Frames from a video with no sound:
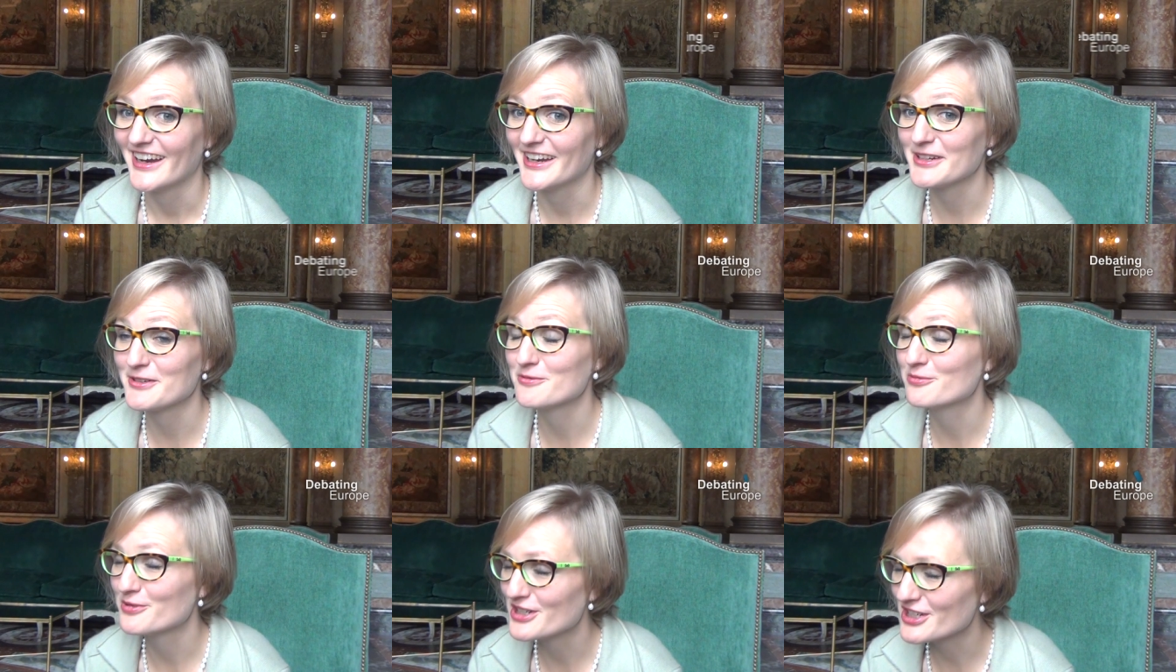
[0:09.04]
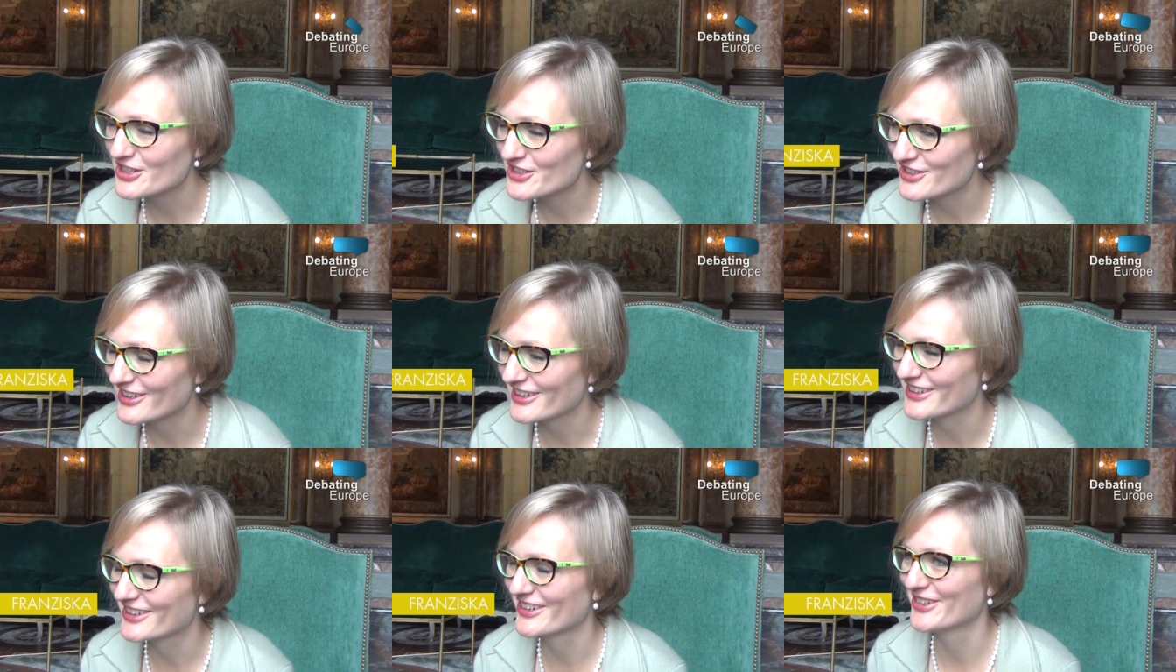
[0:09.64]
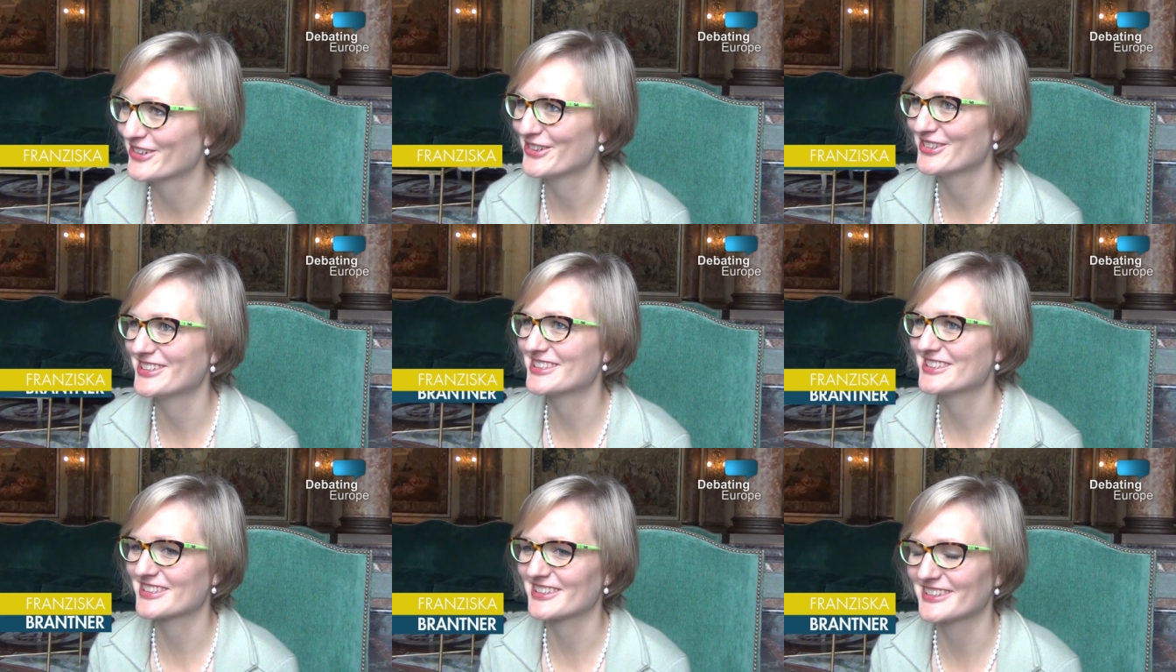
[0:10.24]
I wish I could.
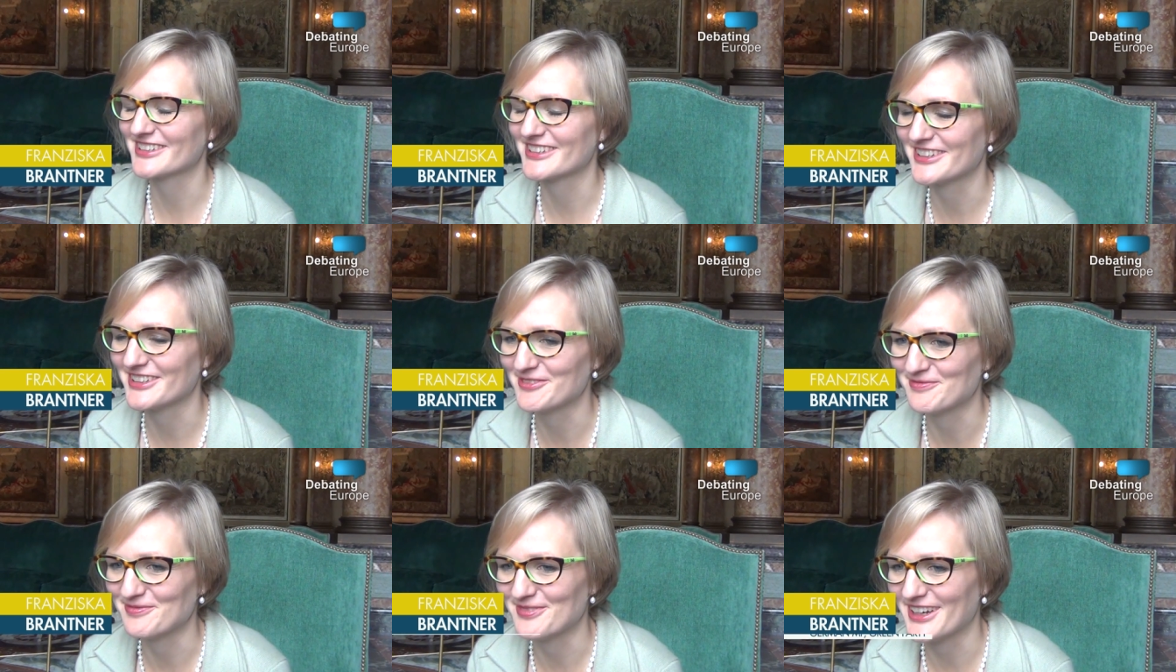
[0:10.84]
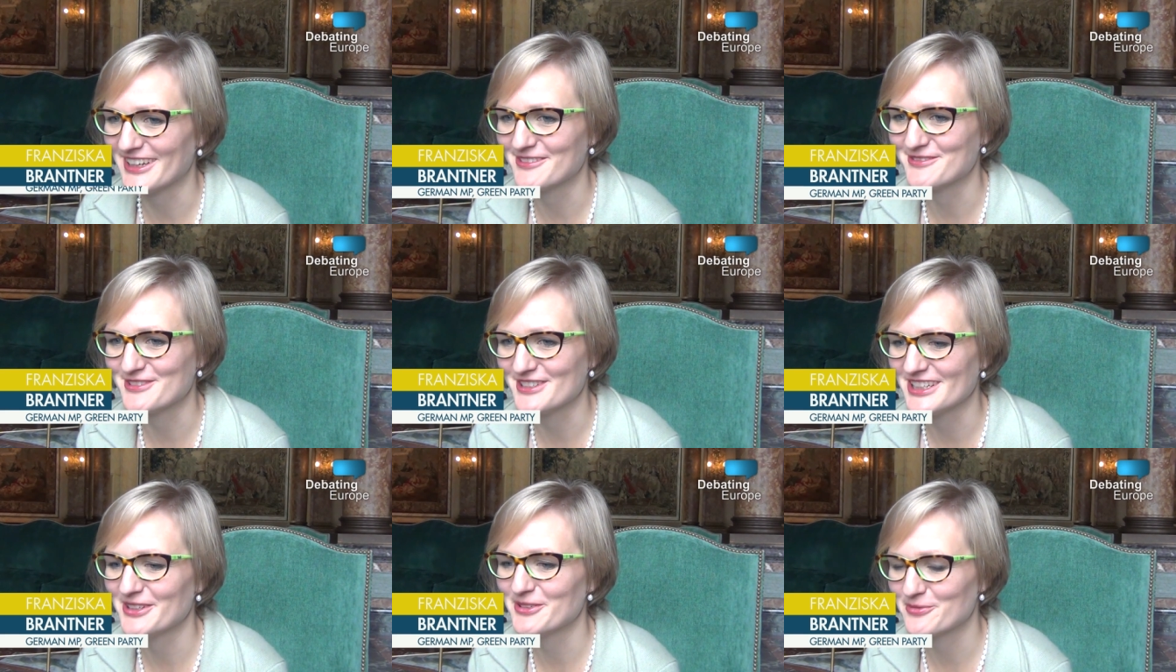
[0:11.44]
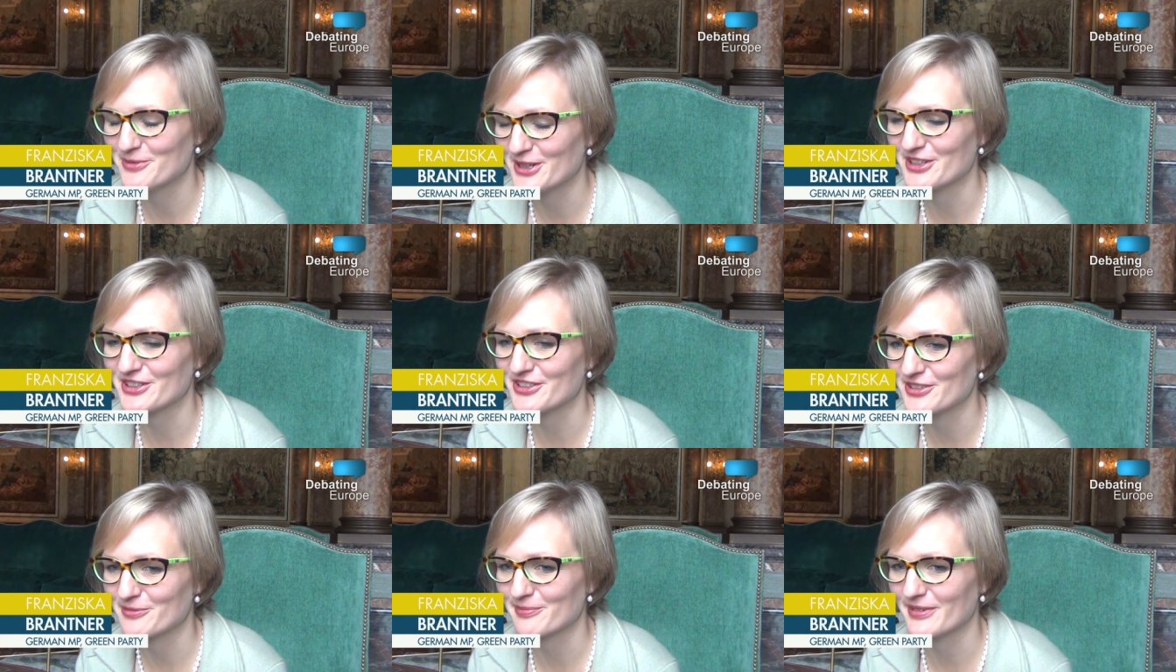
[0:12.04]
I really
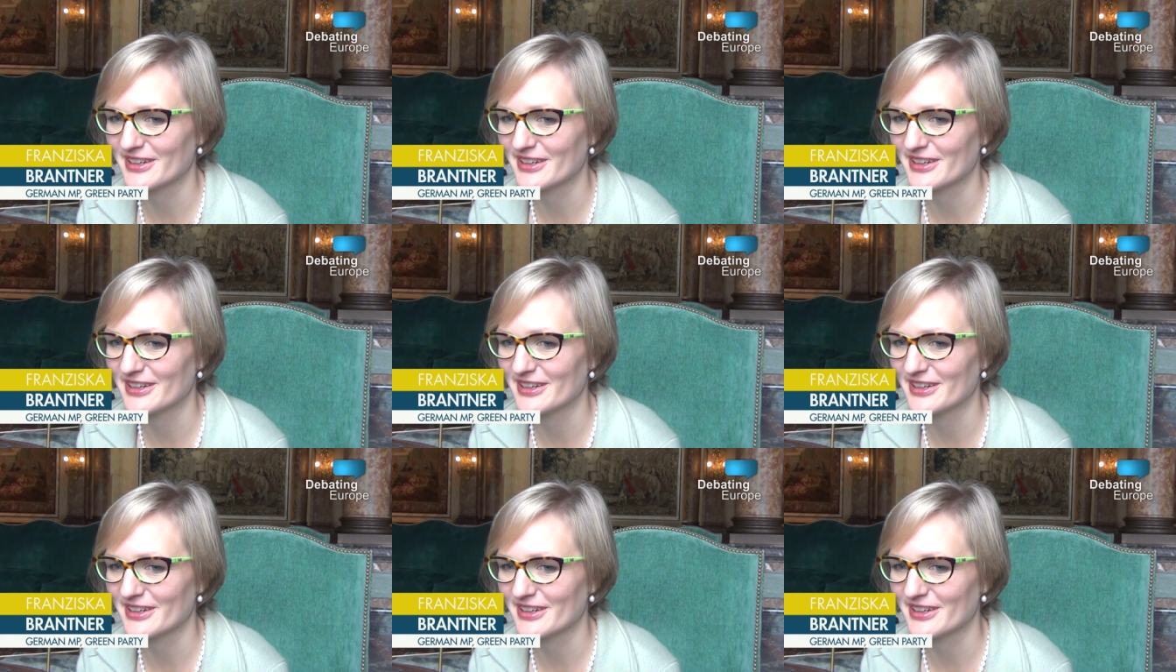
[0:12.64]
wish.